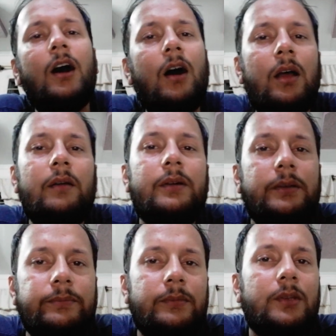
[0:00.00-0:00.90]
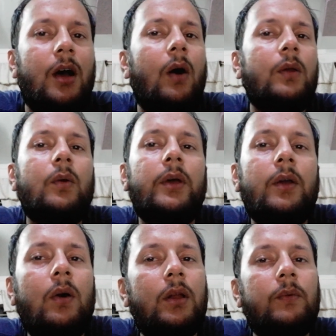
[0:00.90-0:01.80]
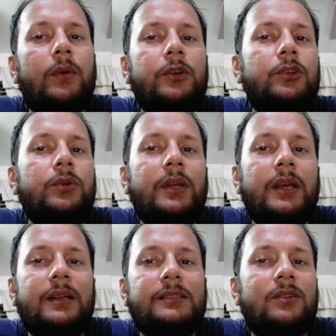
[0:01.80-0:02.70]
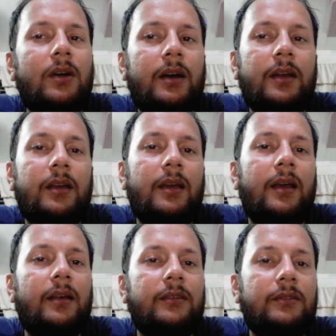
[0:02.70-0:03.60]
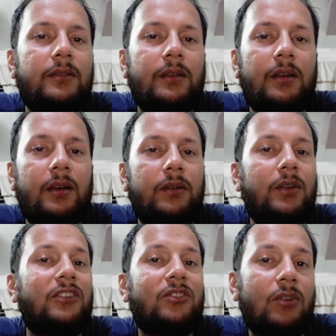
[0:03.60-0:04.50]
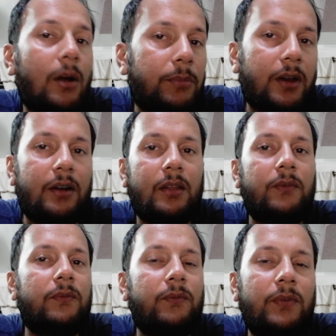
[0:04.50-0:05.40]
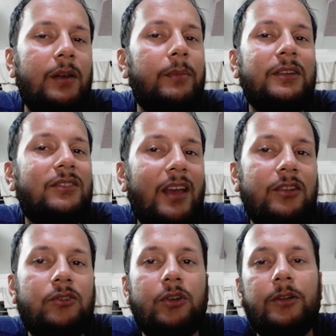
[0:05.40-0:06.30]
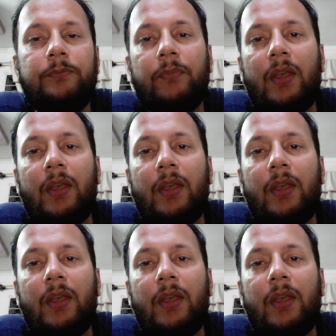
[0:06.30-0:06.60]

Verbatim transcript: However, the ongoing Hollywood union strike has uh, disrupted the filming schedule